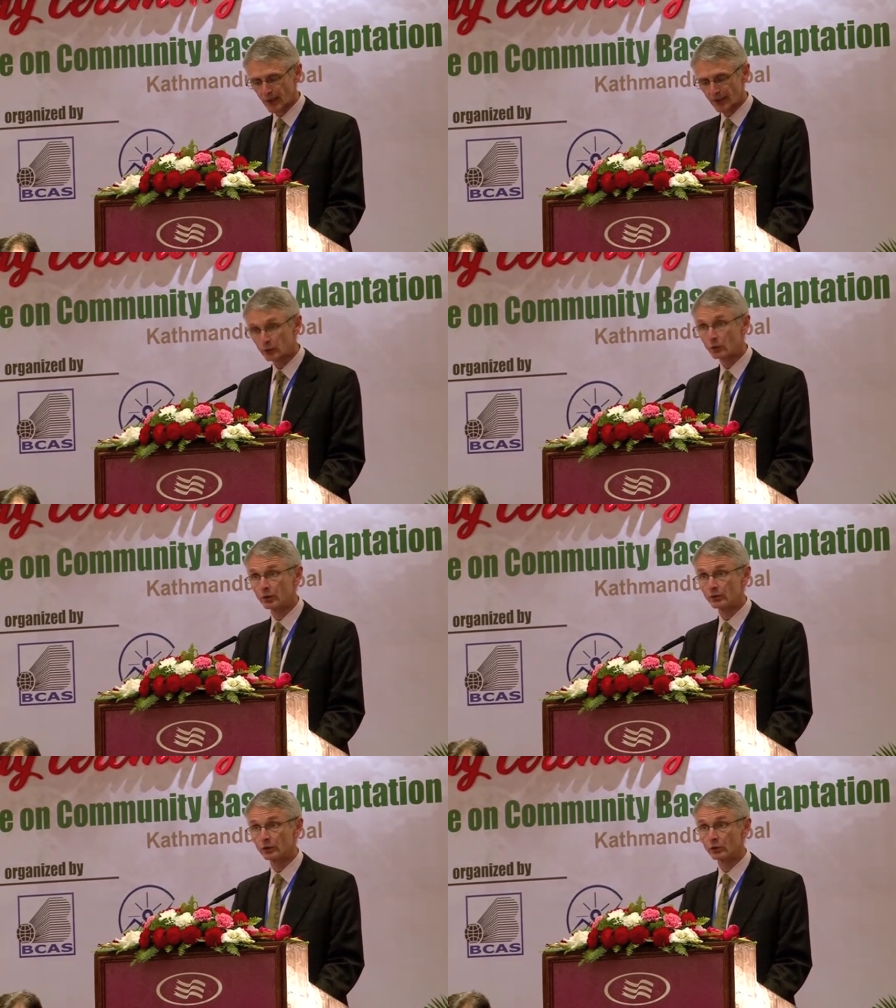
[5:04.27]

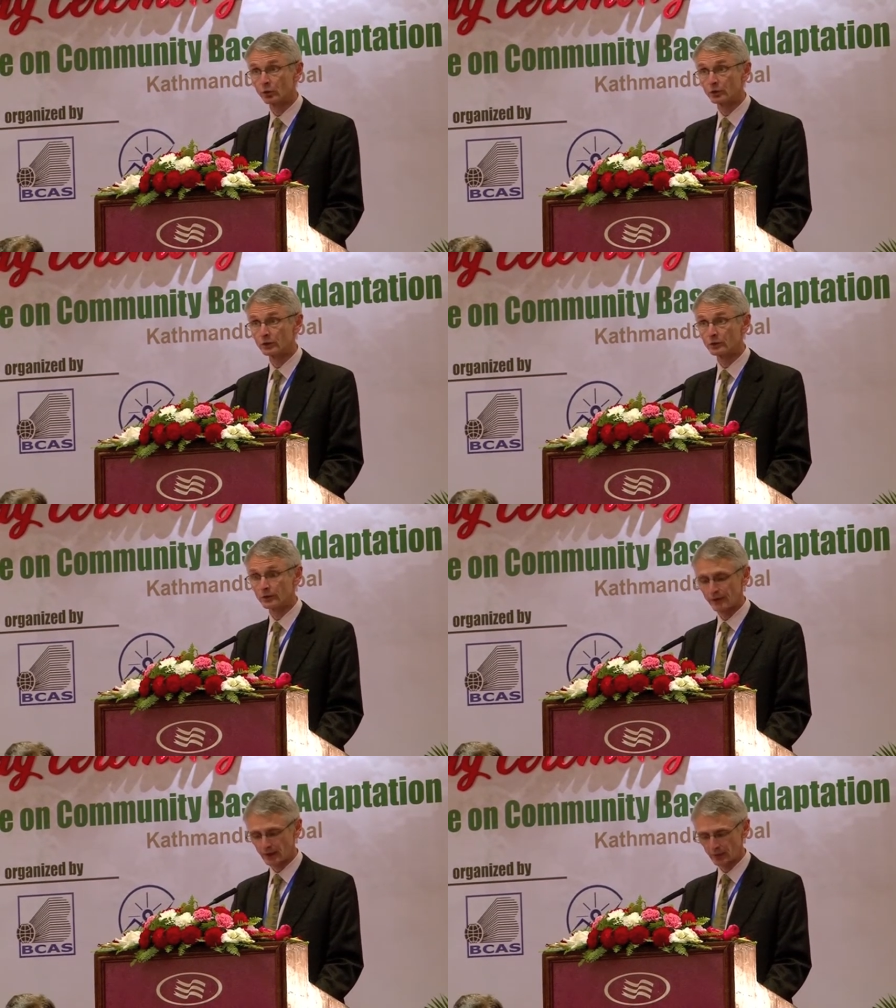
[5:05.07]
adequate resources for
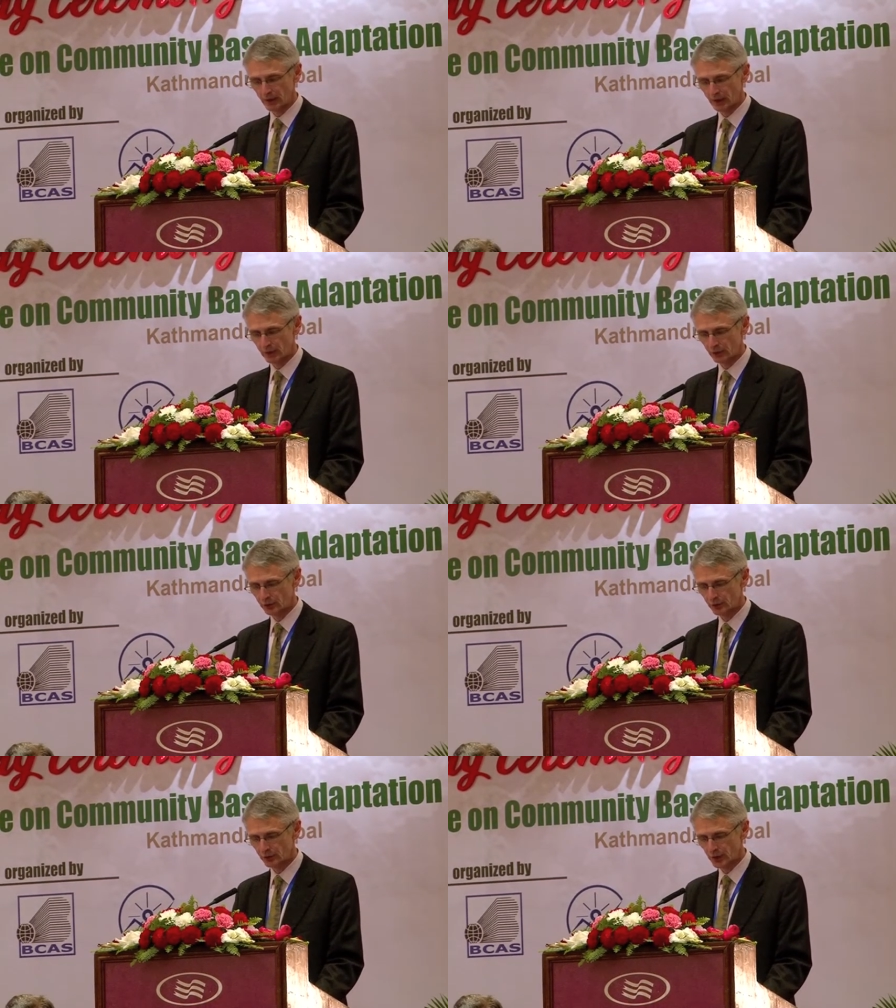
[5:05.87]
developing
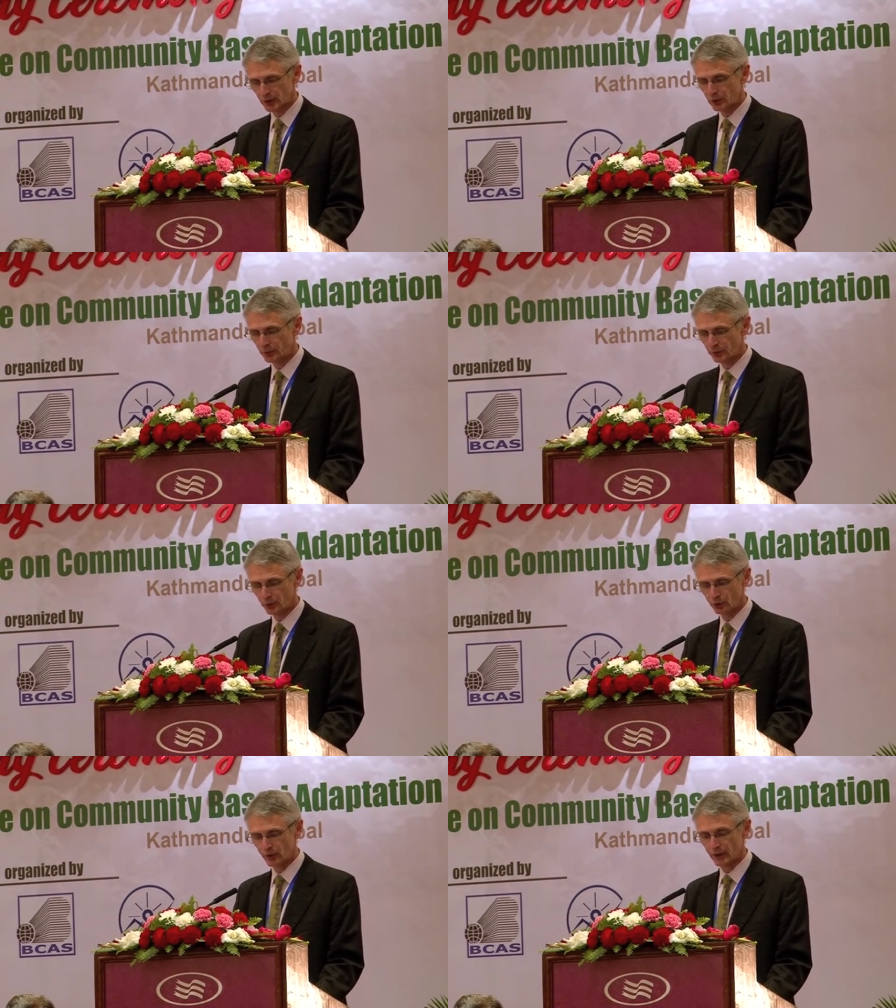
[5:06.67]
countries to
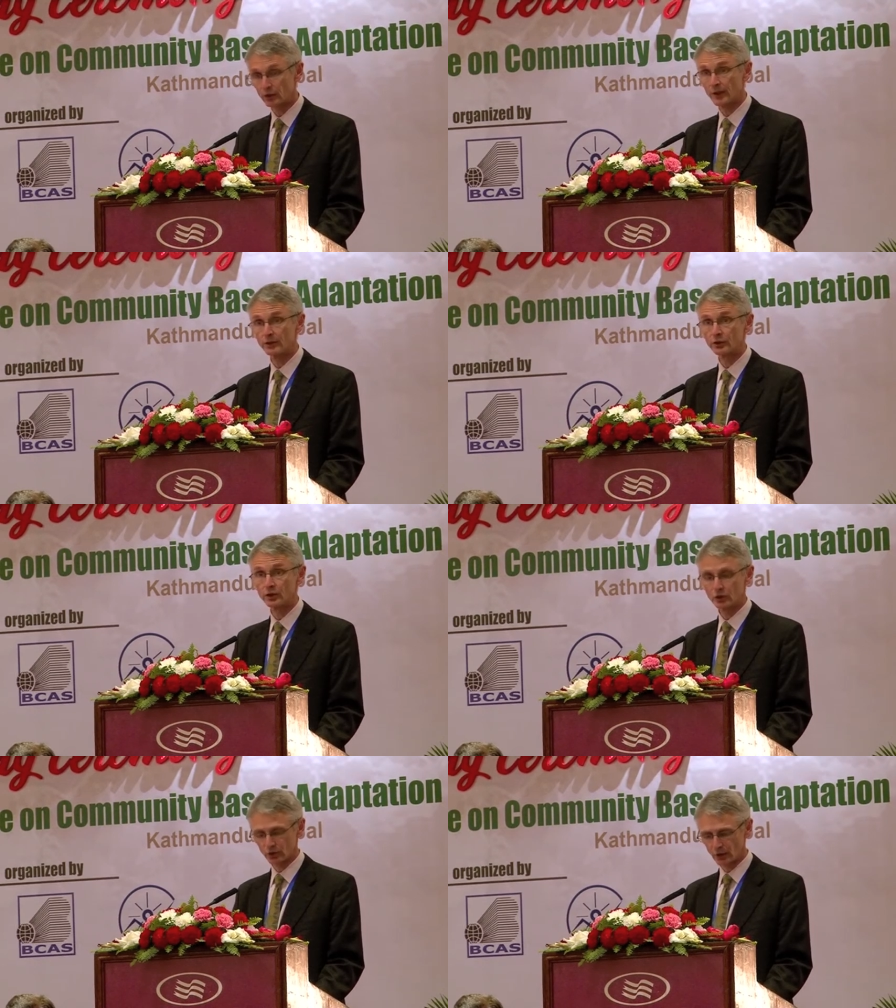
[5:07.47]
pursue their
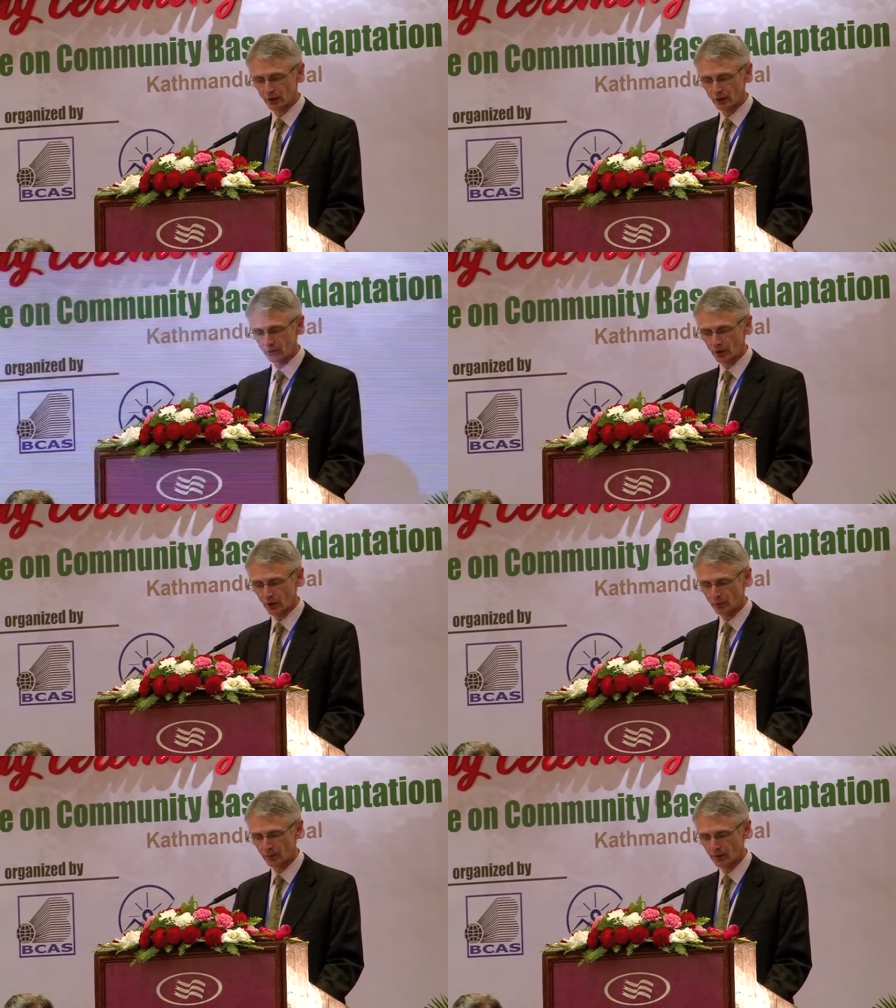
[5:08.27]
transition to low
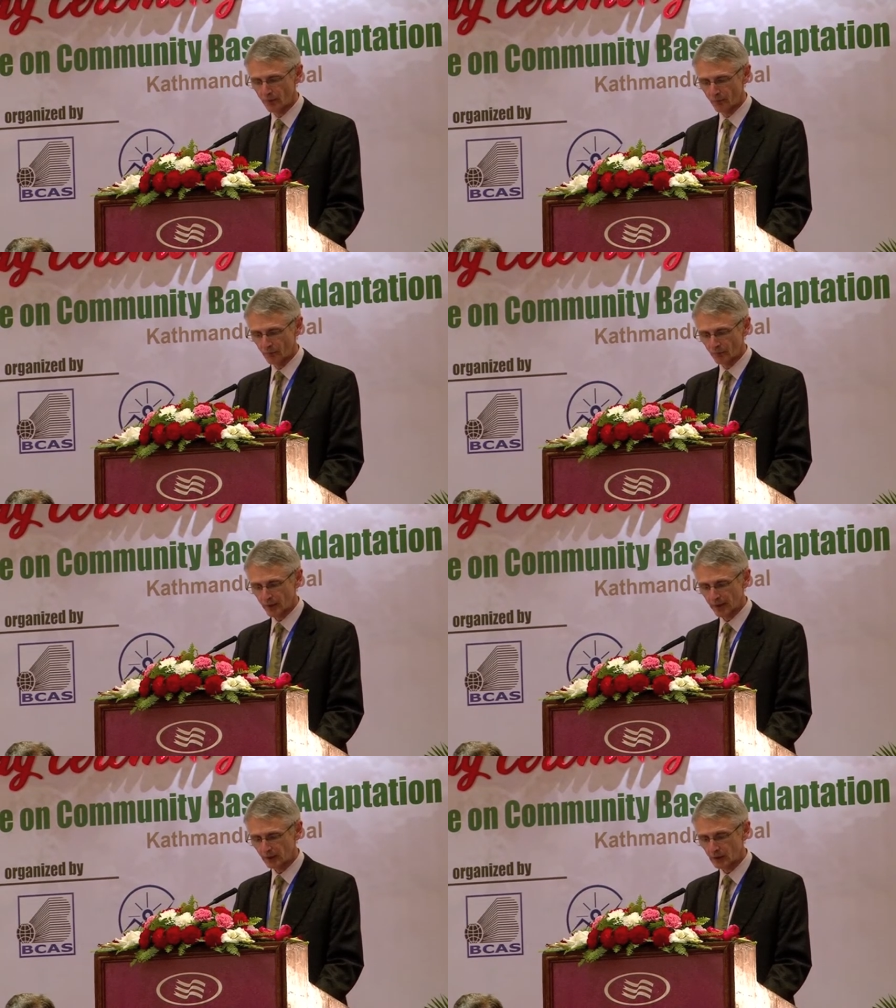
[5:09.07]
carbon
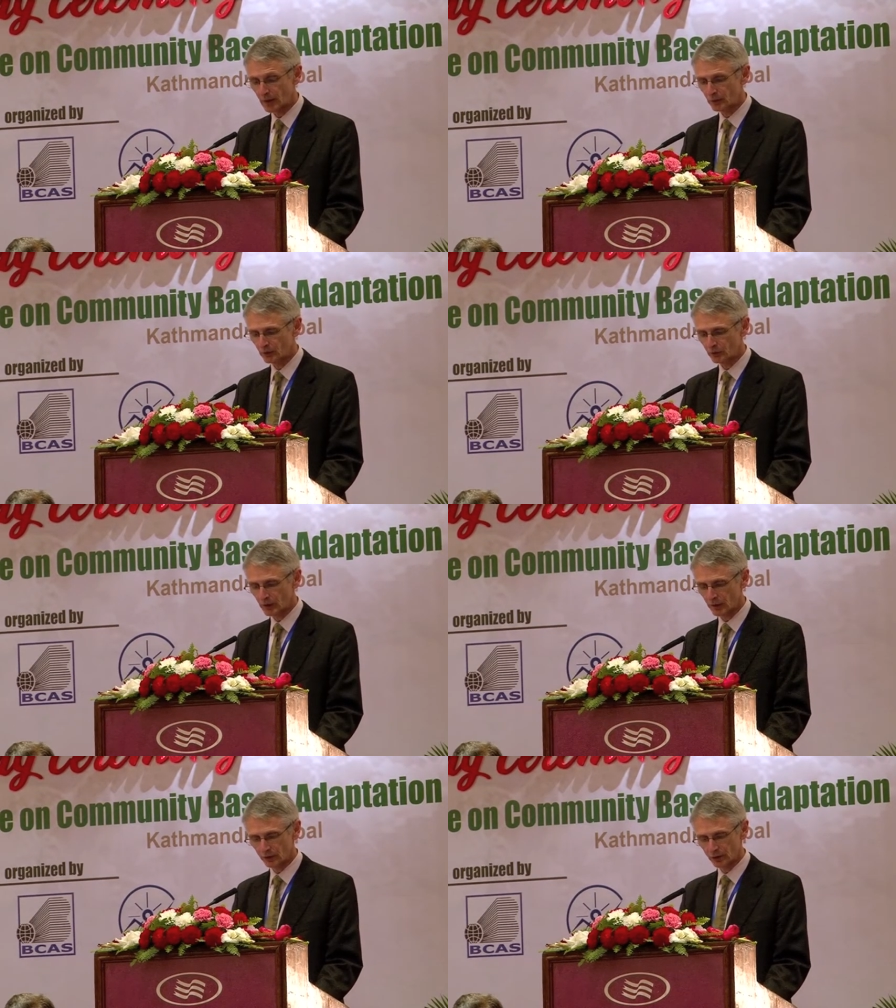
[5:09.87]
and climate
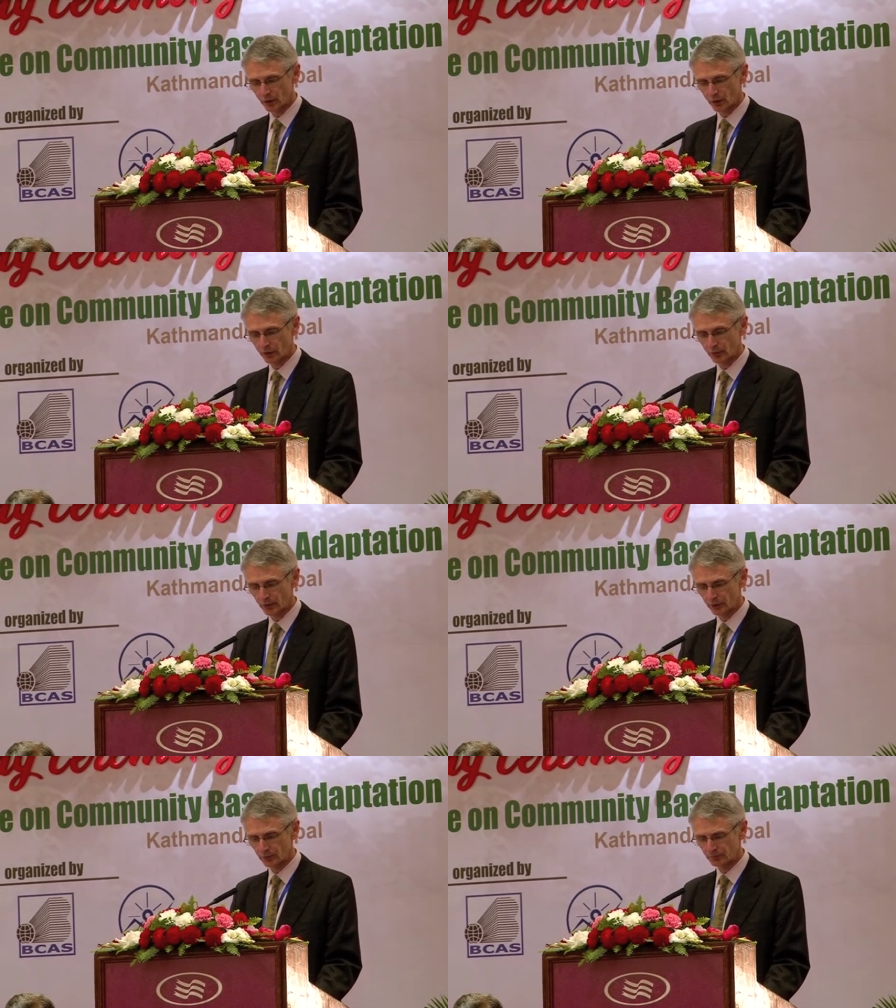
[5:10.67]
resilient
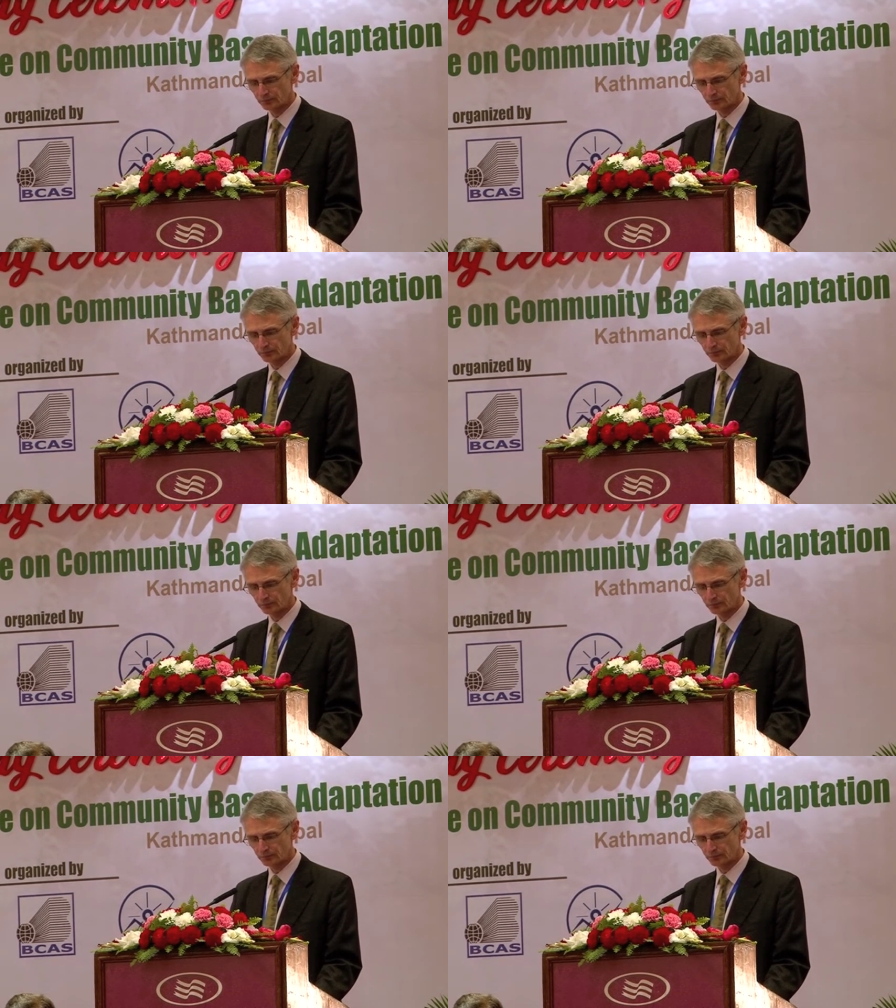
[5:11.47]
economies.